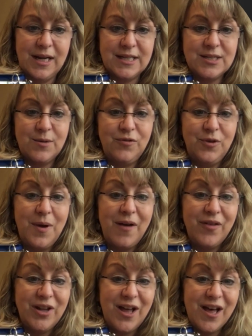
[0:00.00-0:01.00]
And so if you have a
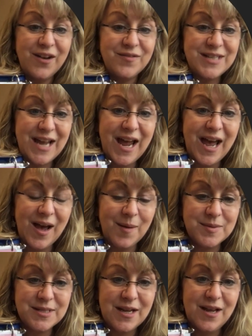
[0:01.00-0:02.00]
lot of
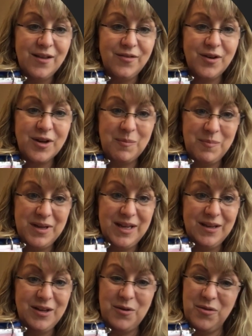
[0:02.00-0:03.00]
tabs, there can
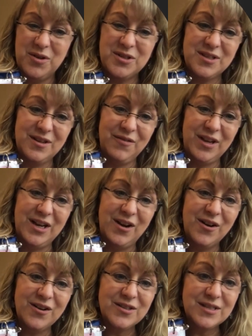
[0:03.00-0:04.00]
be, there's, in
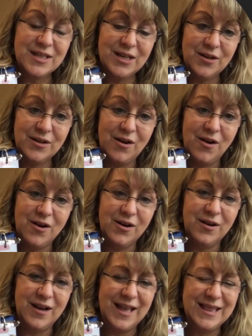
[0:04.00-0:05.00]
ours, there
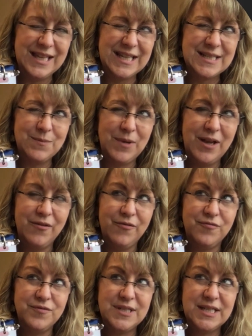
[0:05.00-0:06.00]
are, I think we have
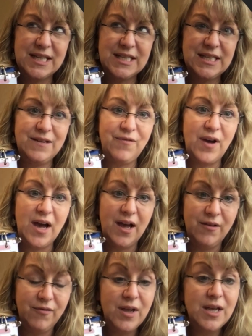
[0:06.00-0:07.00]

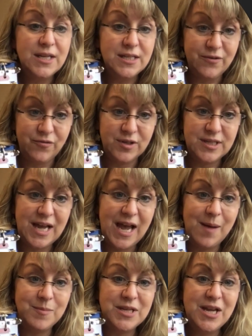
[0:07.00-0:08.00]
65 different
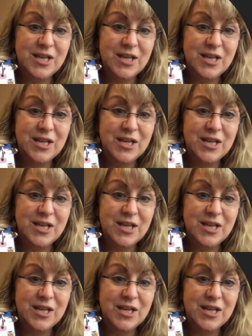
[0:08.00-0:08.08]
tabs.